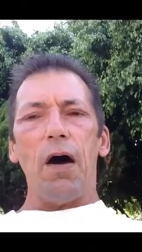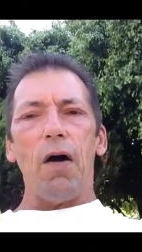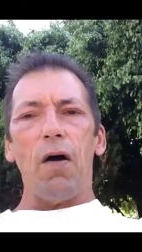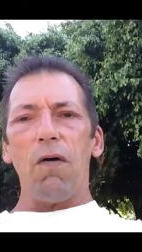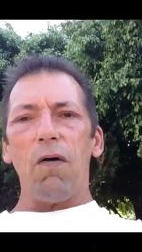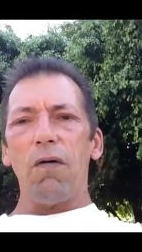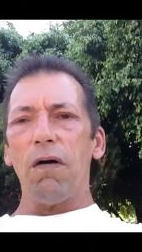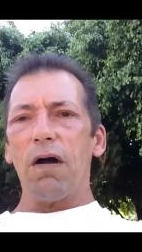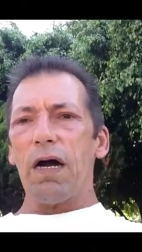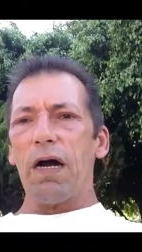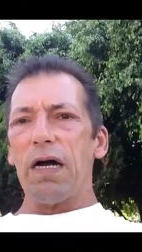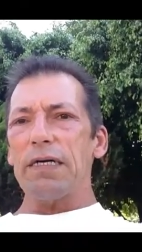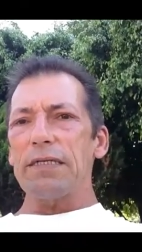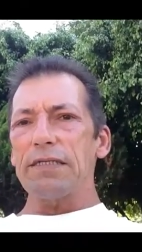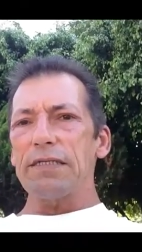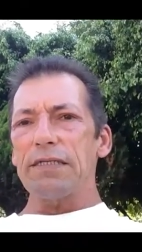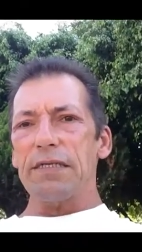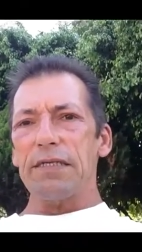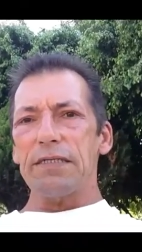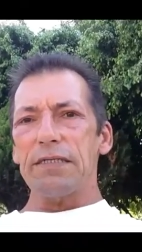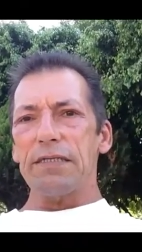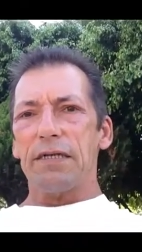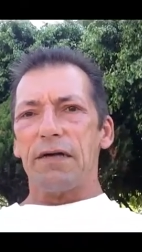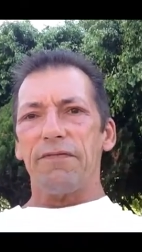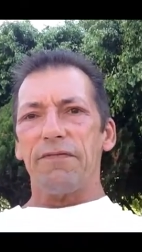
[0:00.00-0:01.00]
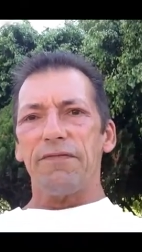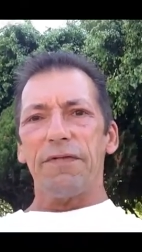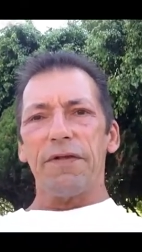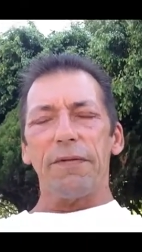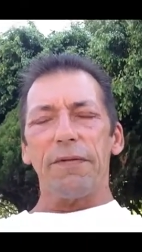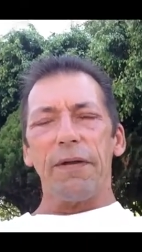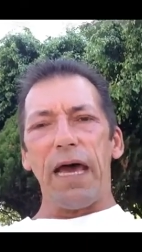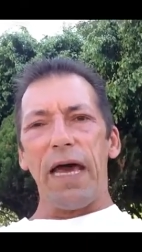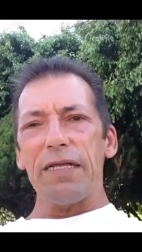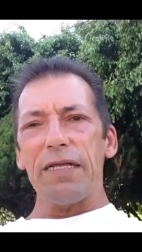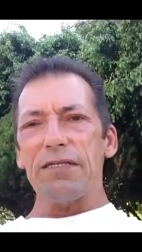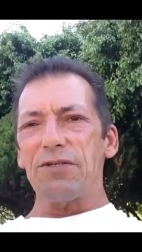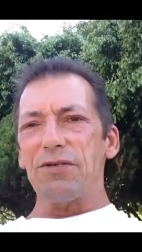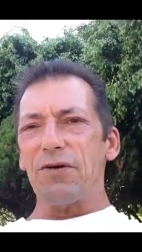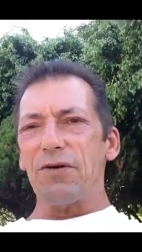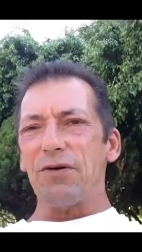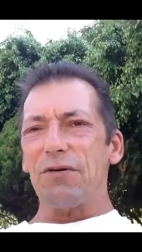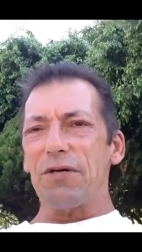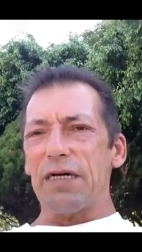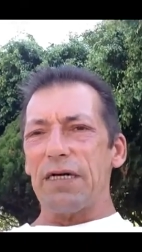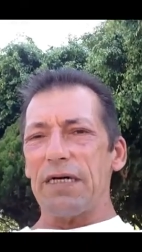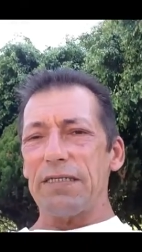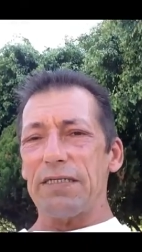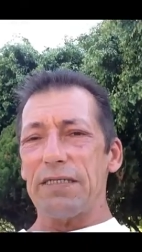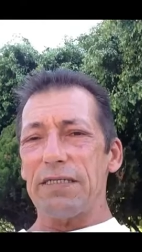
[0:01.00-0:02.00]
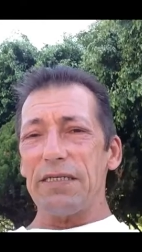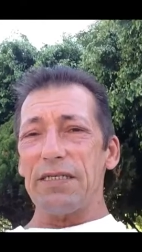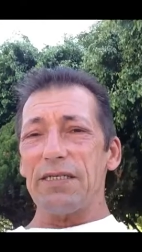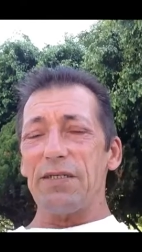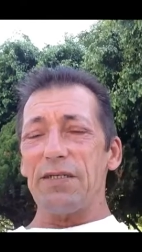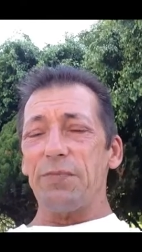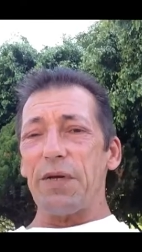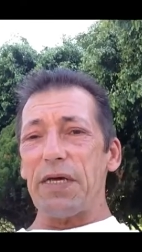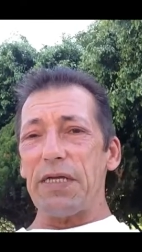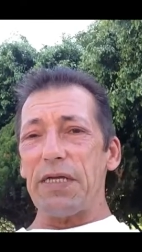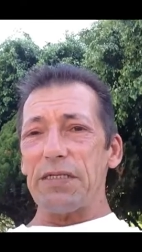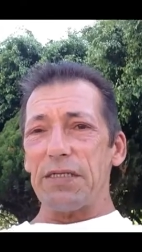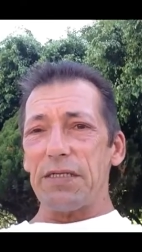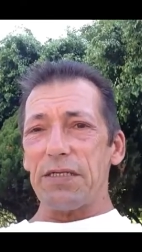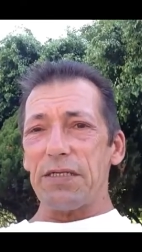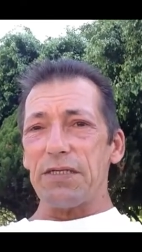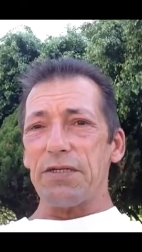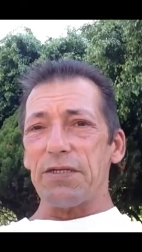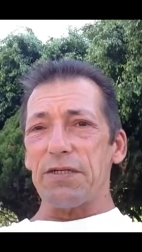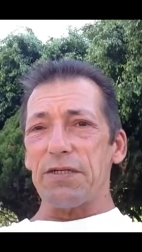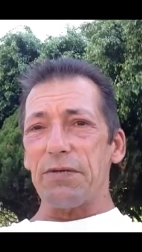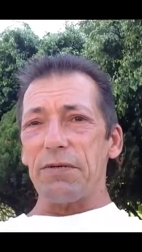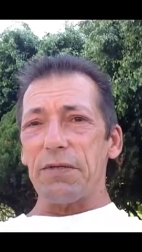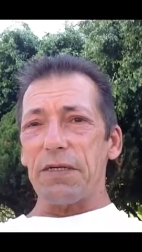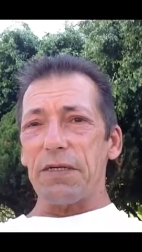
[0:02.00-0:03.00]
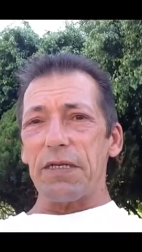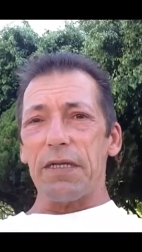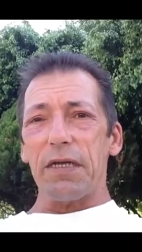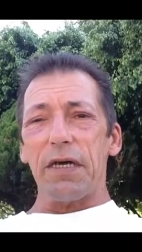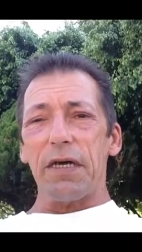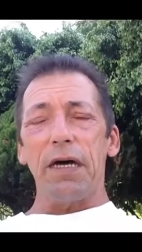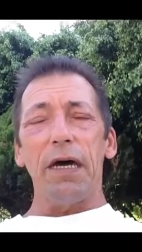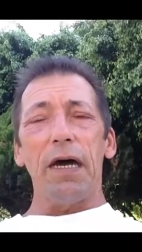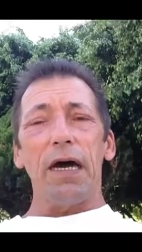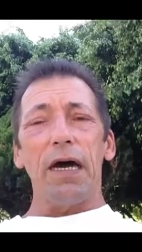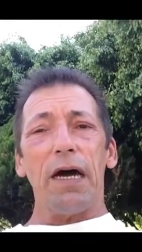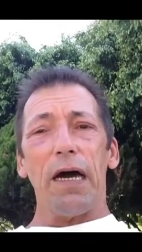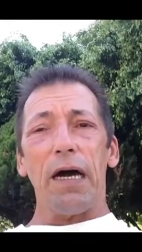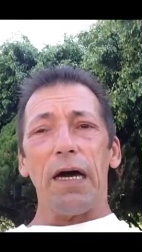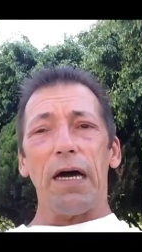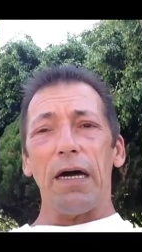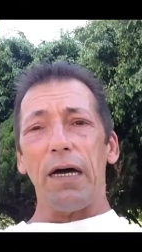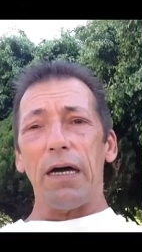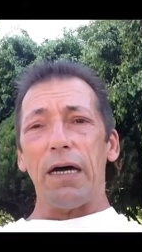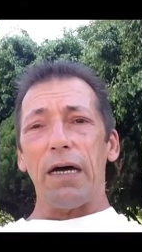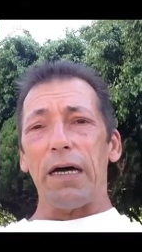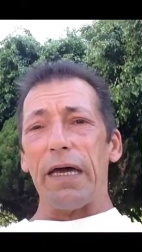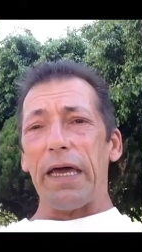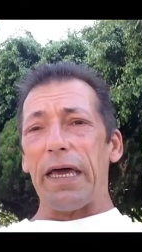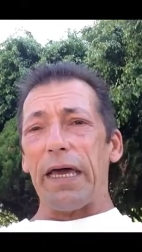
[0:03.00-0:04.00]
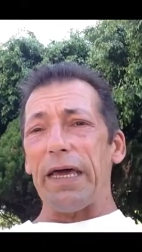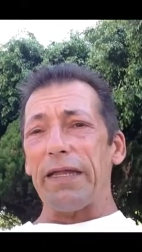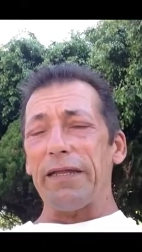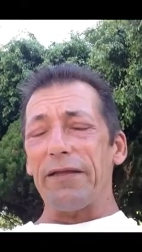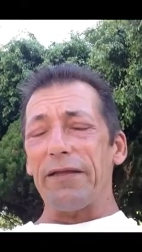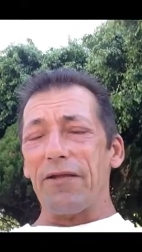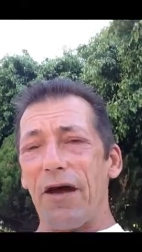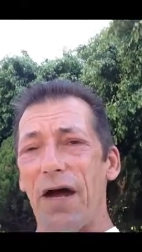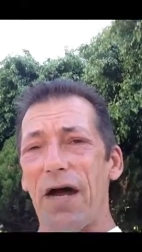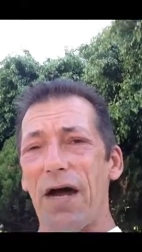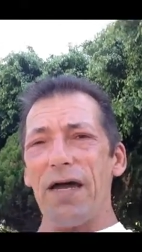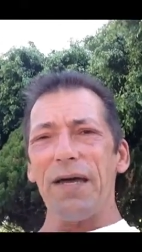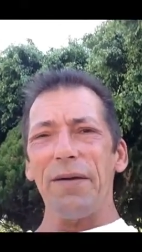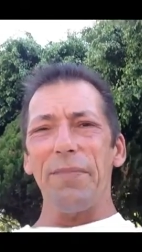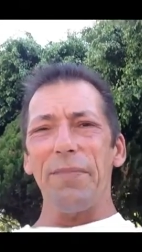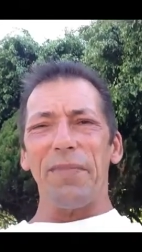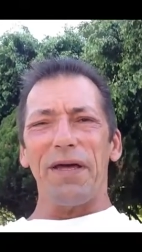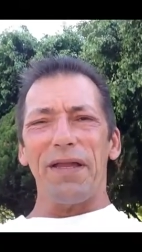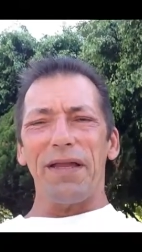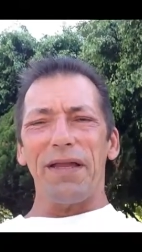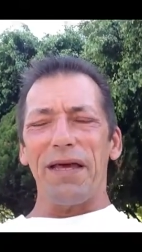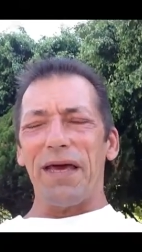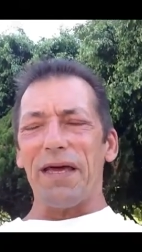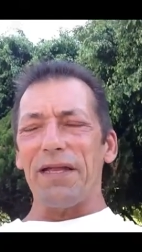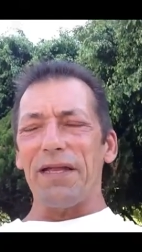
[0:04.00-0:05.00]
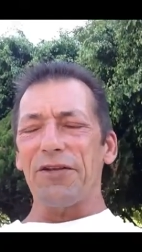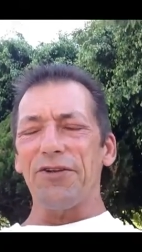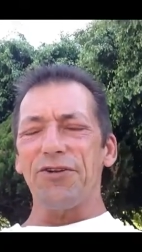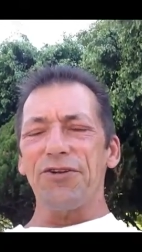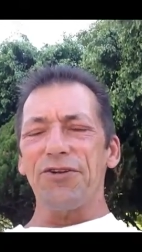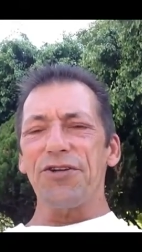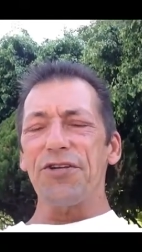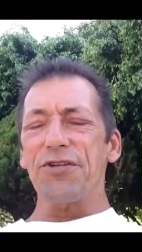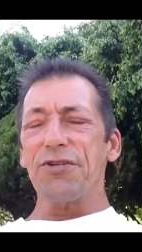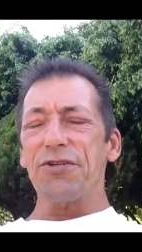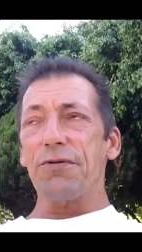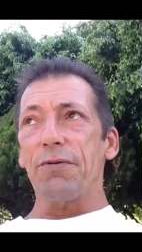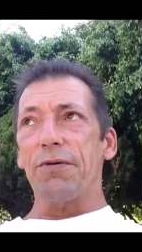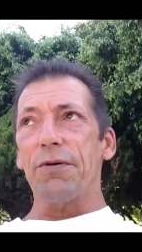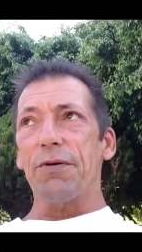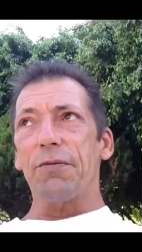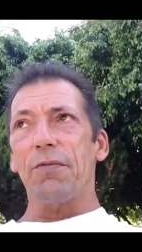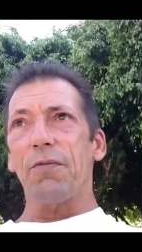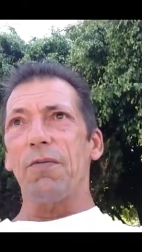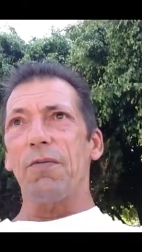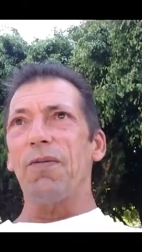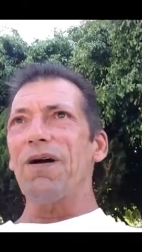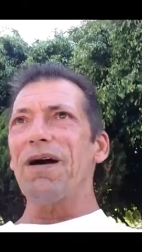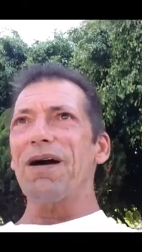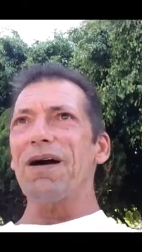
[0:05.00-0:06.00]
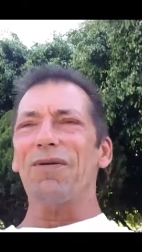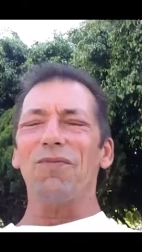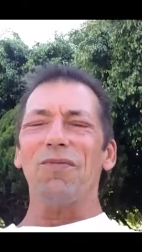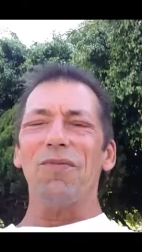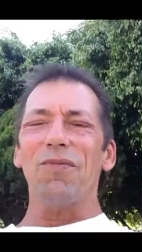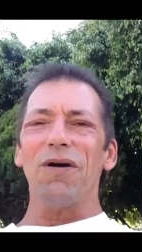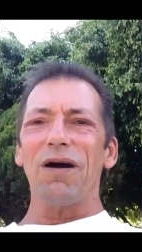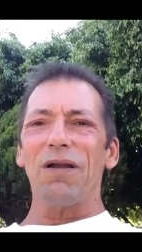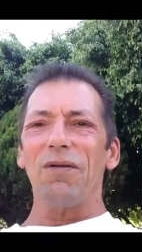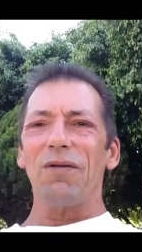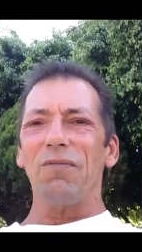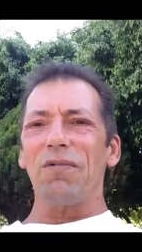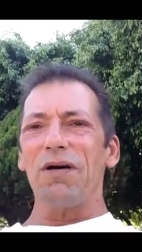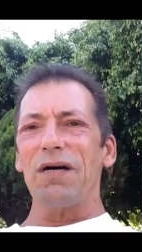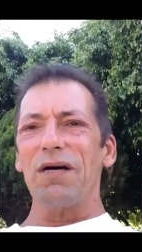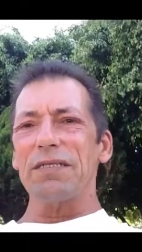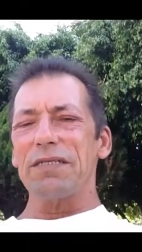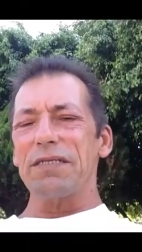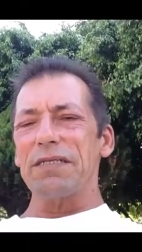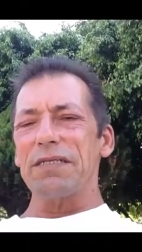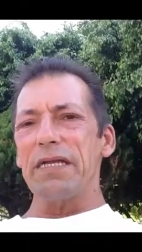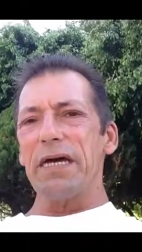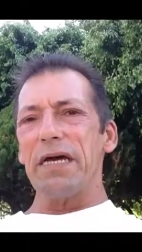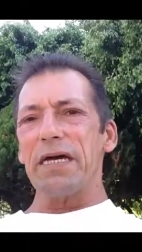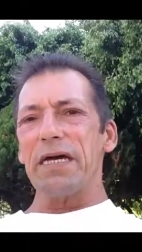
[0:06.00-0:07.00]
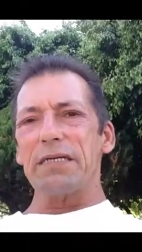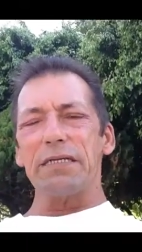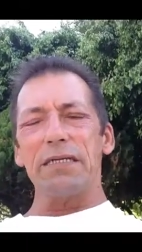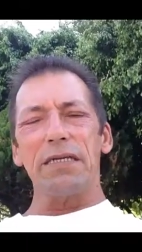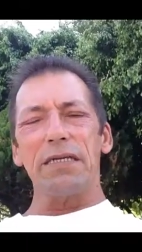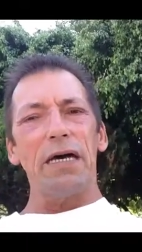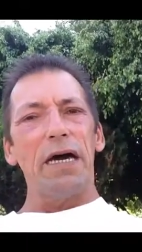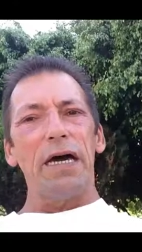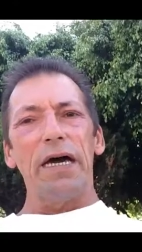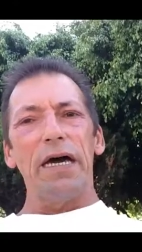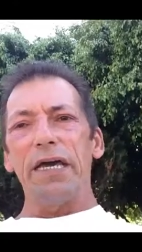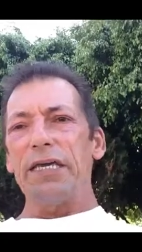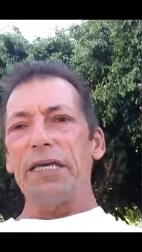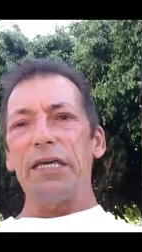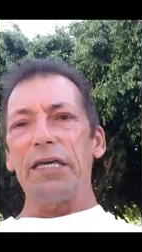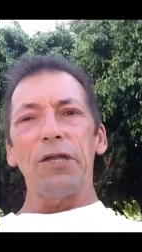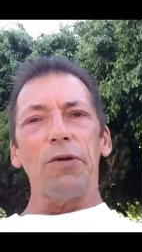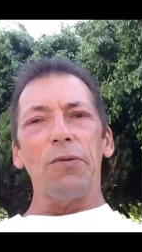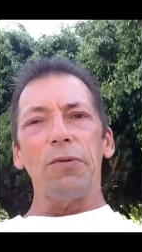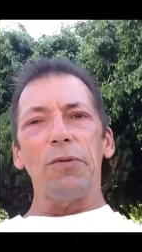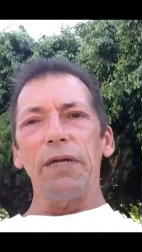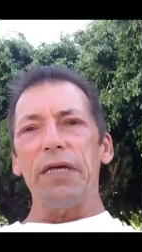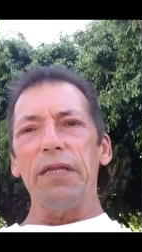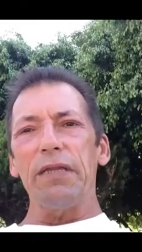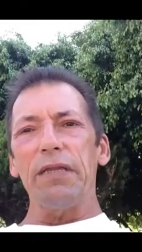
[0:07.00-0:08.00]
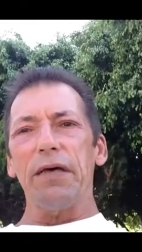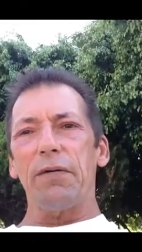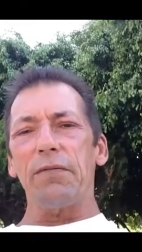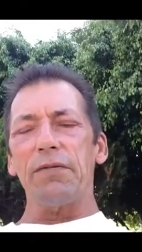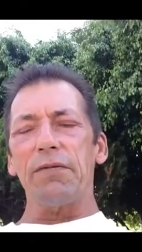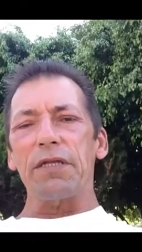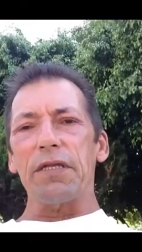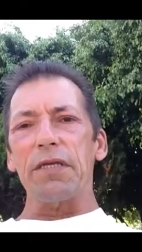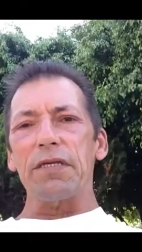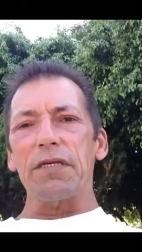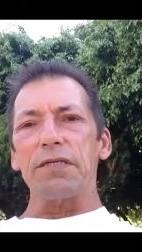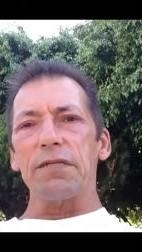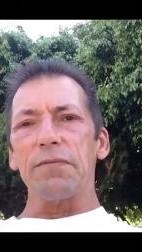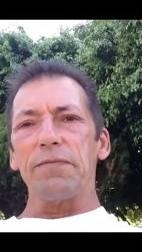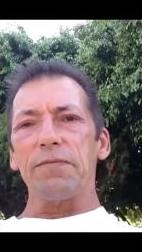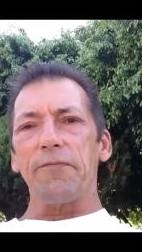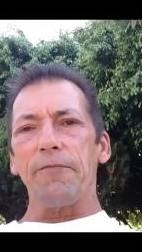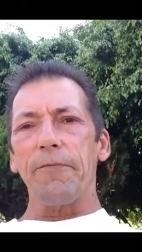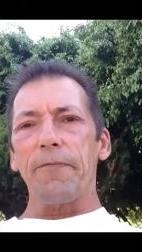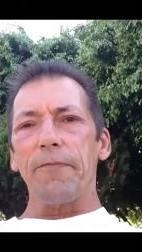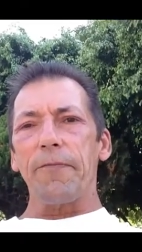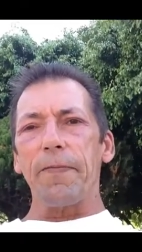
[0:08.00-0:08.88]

all kinds of stuff, and adds all kinds of expenses to it, uh, and time, and, and you're just going, what, what, what's next? You don't need that with this.